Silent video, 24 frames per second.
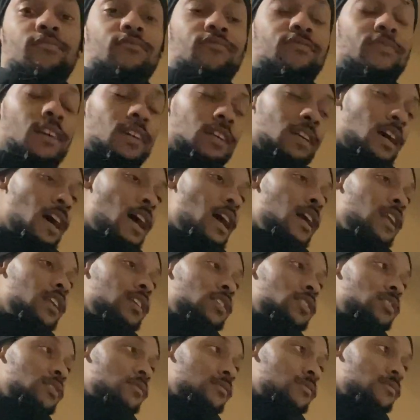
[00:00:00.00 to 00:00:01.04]
Fuck
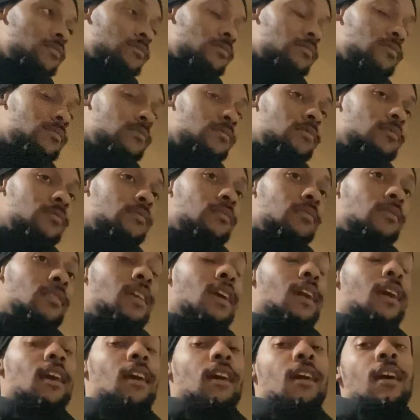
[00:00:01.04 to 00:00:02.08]
college,
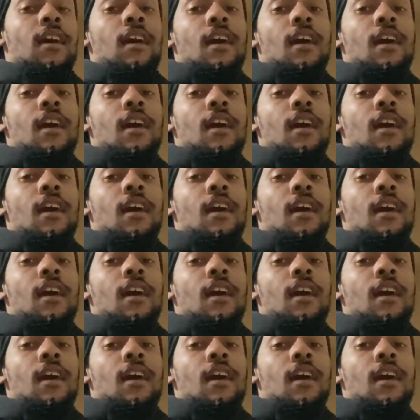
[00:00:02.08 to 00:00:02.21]
nigga.